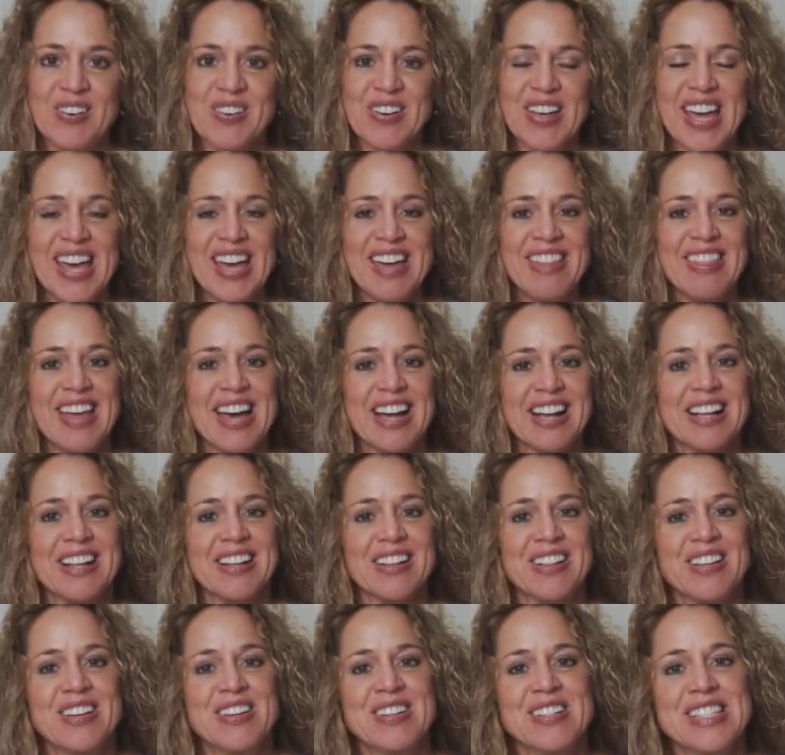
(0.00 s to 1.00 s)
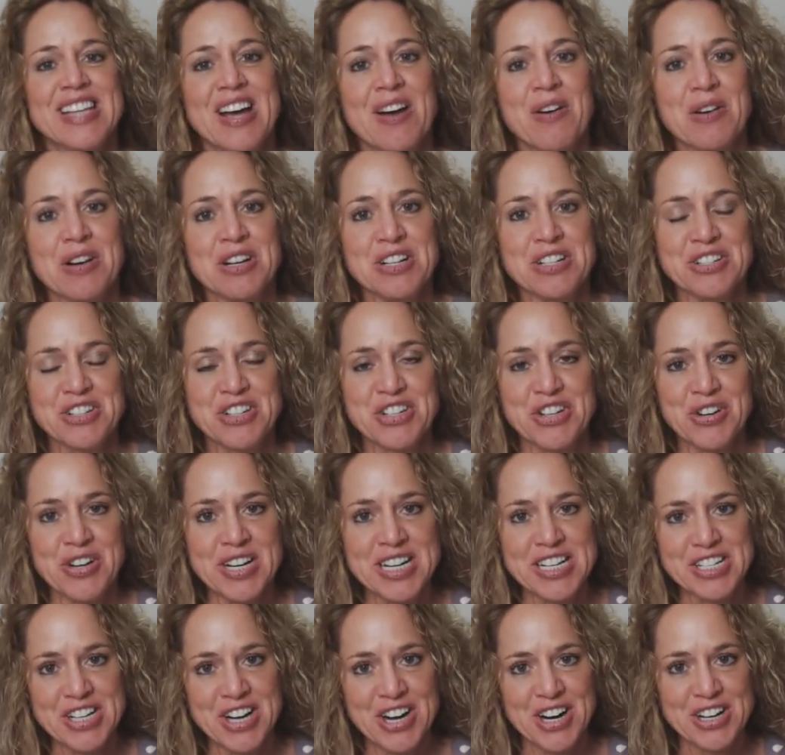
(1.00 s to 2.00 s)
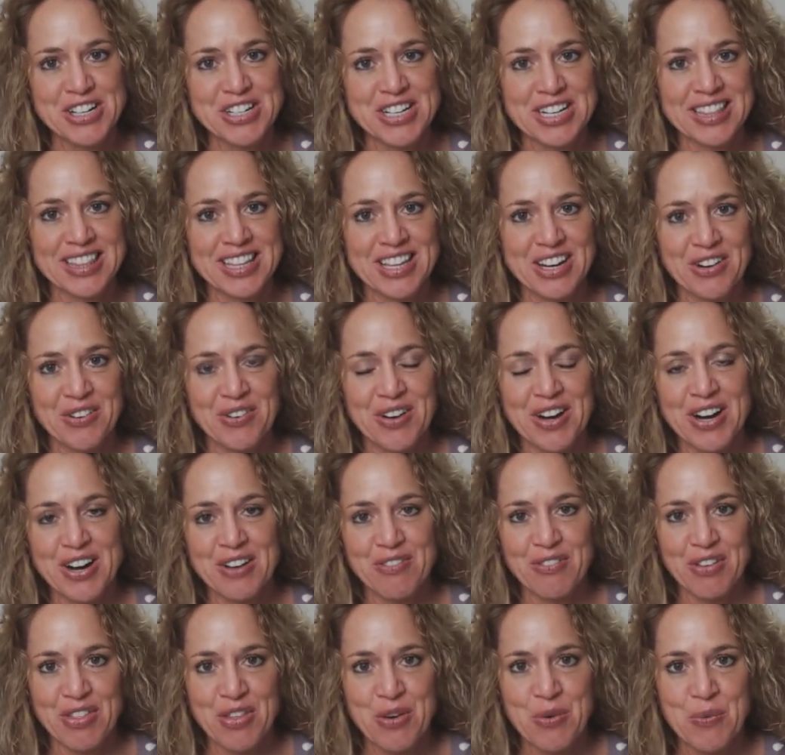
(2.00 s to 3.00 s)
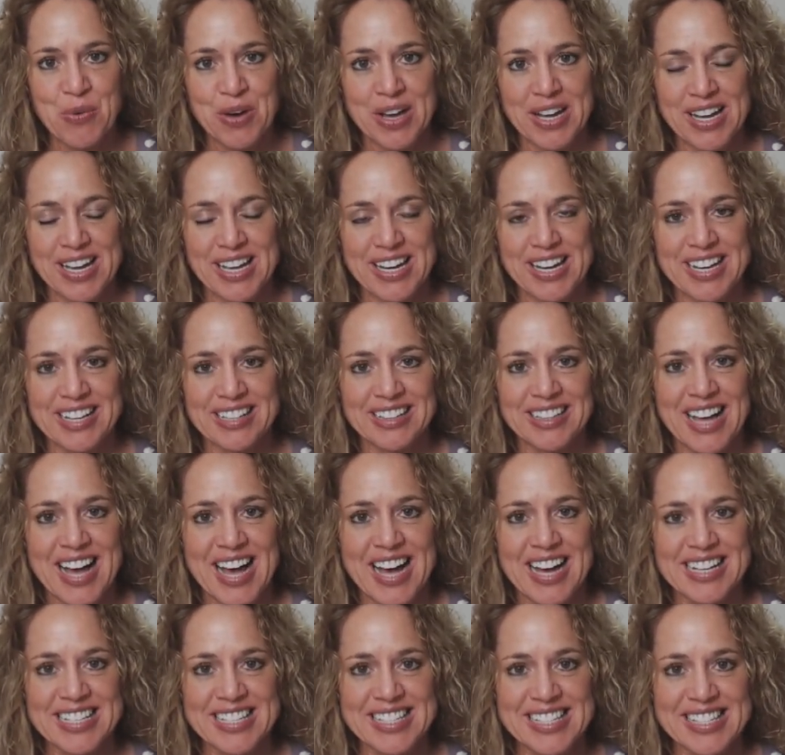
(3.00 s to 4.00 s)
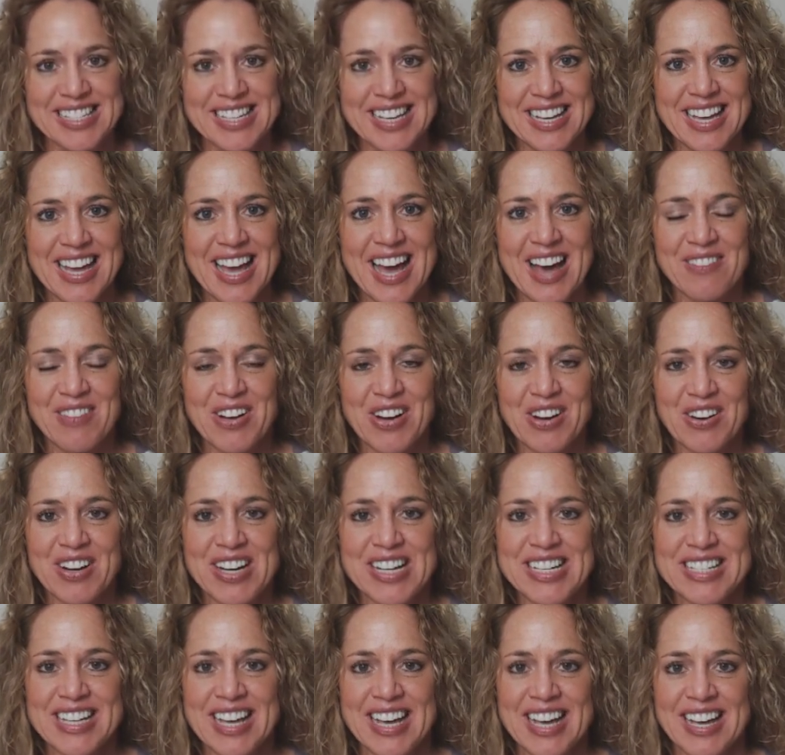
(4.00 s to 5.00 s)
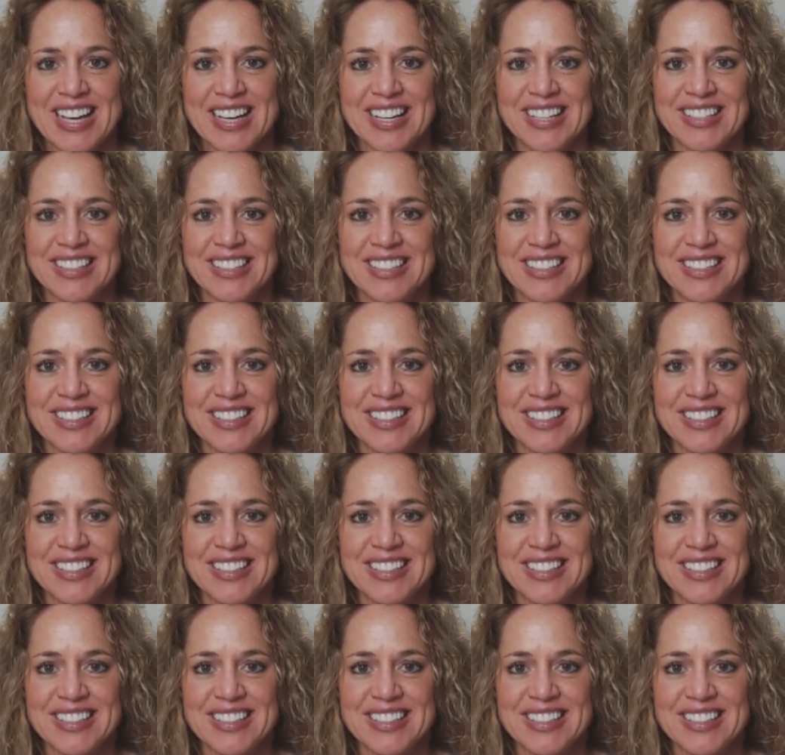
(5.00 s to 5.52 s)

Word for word: Okay, and that concludes our jury charge and literary for the 180 class. Have a great day.